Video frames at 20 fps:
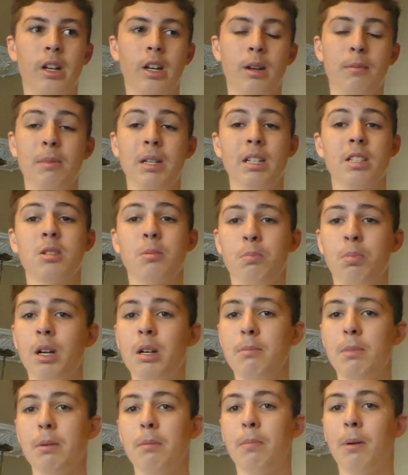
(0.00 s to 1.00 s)
I mean, it's a
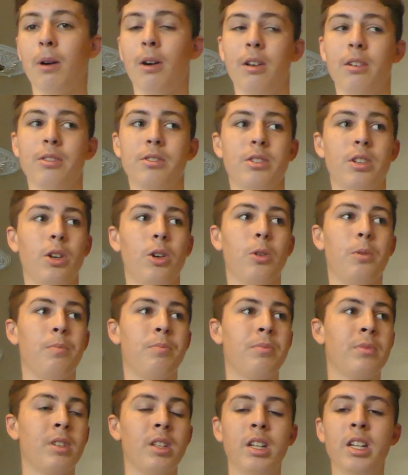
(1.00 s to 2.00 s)
pretty big pond, so
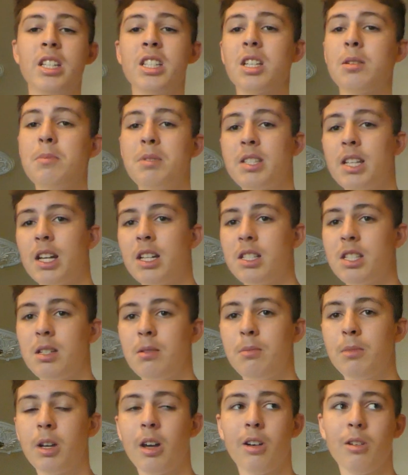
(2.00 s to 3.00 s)
it's gonna be sad to see
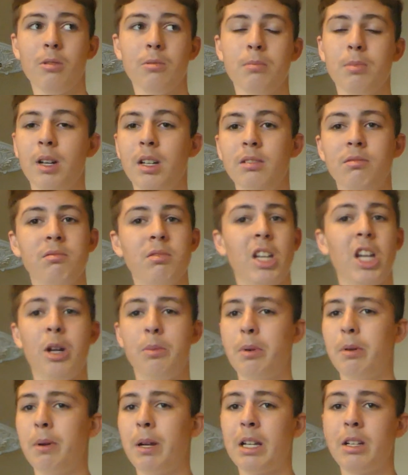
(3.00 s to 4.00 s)
him go, but it'll
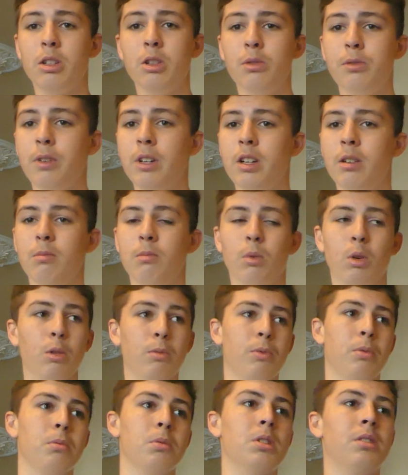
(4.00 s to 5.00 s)
be bringing new fit room
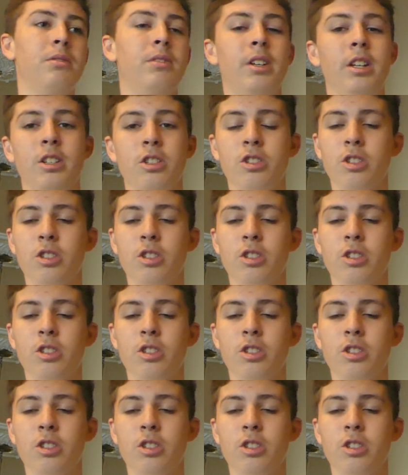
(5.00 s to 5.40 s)
for more fish.